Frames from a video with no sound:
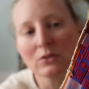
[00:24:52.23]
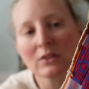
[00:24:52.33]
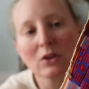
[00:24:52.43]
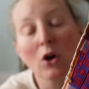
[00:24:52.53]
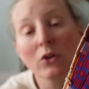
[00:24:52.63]

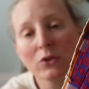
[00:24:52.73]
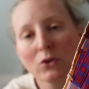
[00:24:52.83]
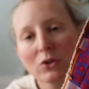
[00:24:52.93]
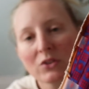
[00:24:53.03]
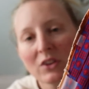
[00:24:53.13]
This also
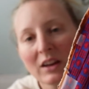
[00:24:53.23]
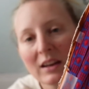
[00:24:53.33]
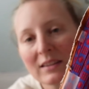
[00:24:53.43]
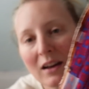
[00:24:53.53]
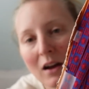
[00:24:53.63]
looks like
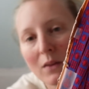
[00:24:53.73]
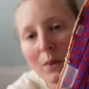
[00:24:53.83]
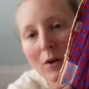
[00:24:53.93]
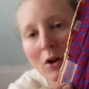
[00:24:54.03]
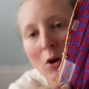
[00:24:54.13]
it's on
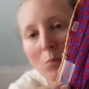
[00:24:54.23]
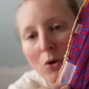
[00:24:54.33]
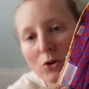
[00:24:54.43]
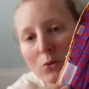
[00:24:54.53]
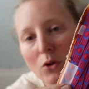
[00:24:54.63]
the
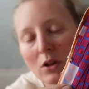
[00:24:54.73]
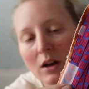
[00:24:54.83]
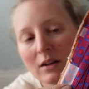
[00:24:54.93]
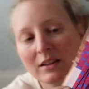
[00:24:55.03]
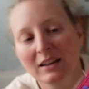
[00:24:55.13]

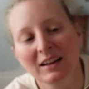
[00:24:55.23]
Motorola.